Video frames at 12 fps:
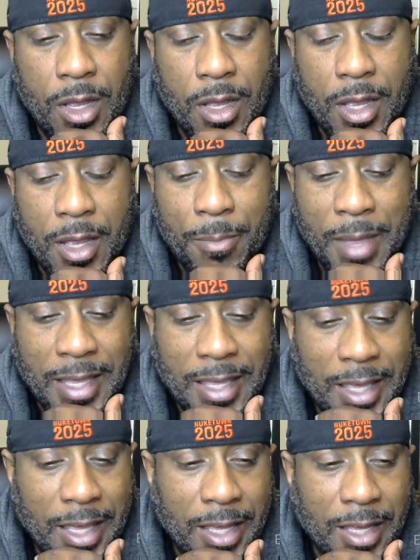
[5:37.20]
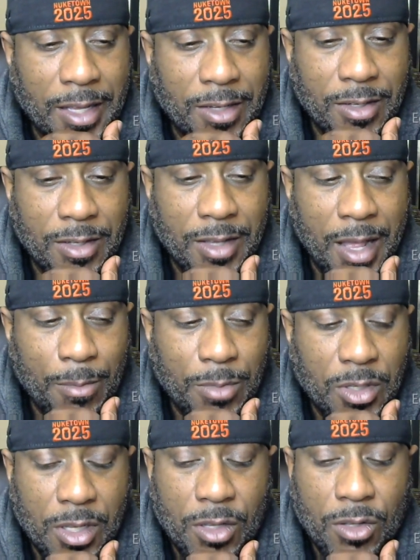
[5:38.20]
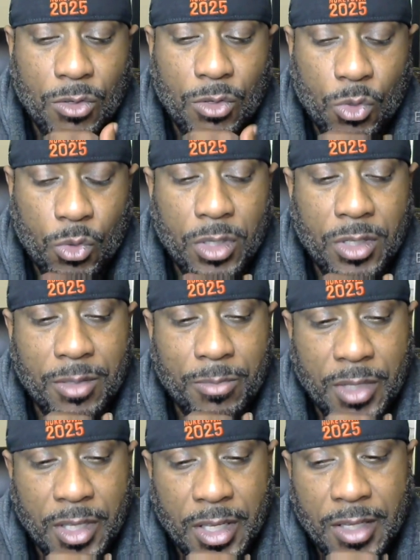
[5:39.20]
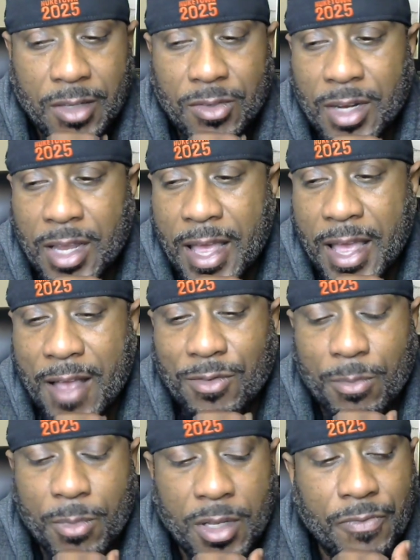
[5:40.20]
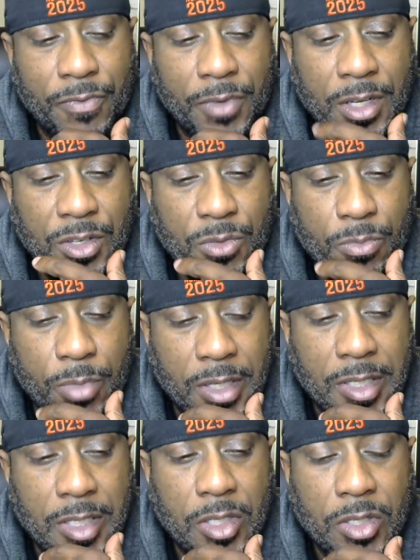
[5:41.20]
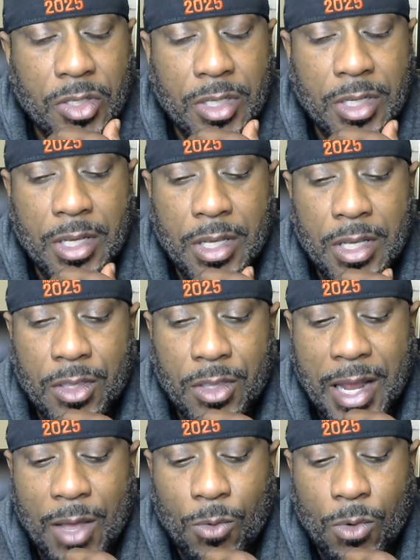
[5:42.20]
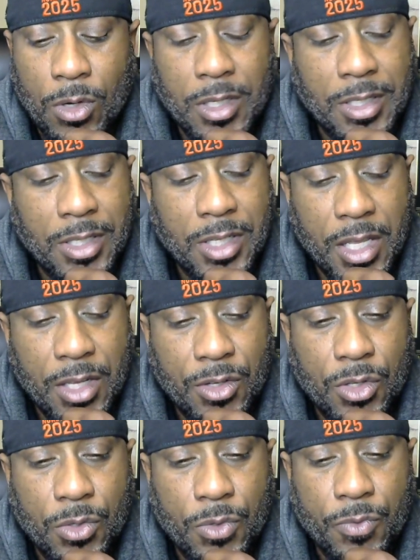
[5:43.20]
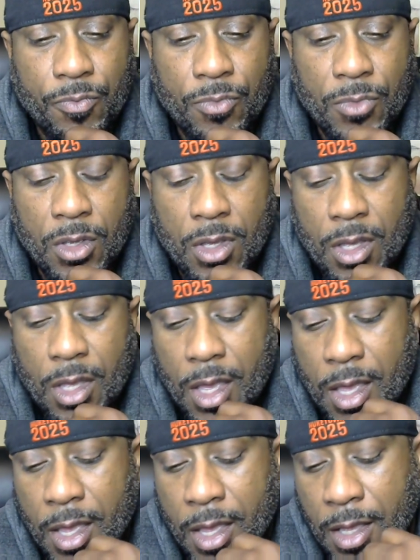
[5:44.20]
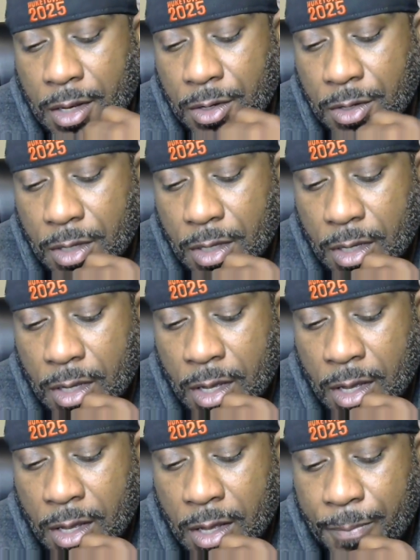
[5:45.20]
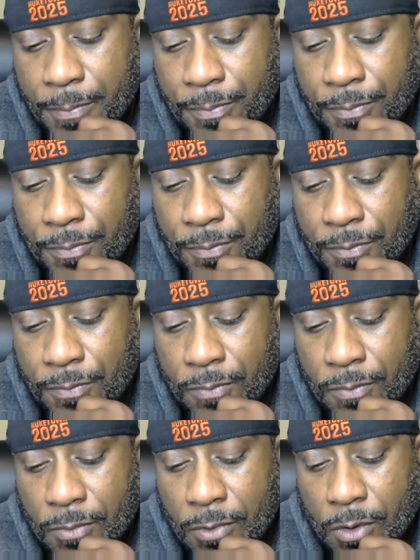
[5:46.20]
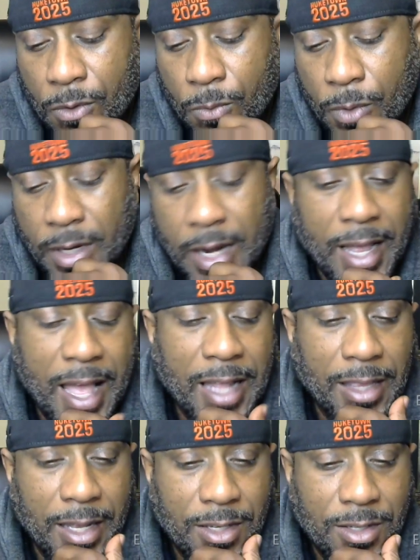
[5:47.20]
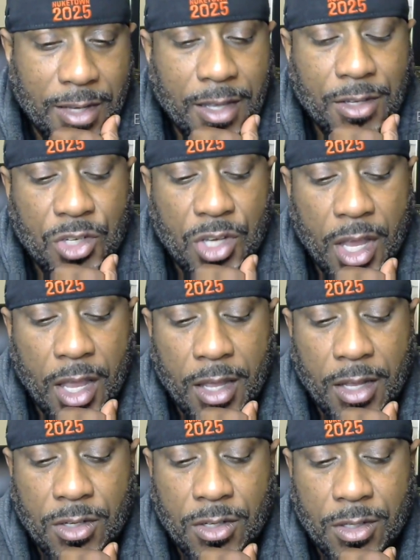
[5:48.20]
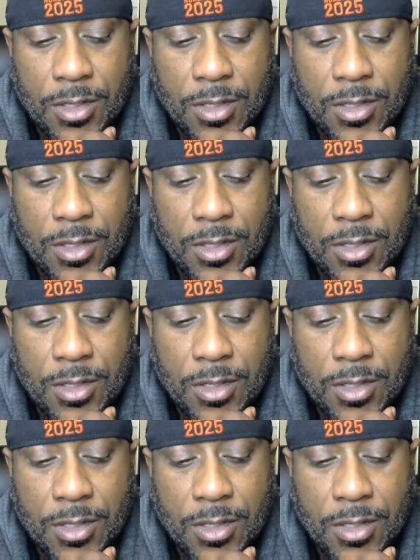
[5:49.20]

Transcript: and my kids. I'm still doing some things and I have some unfinished business that I want to attend to. And um, when I got that second chance,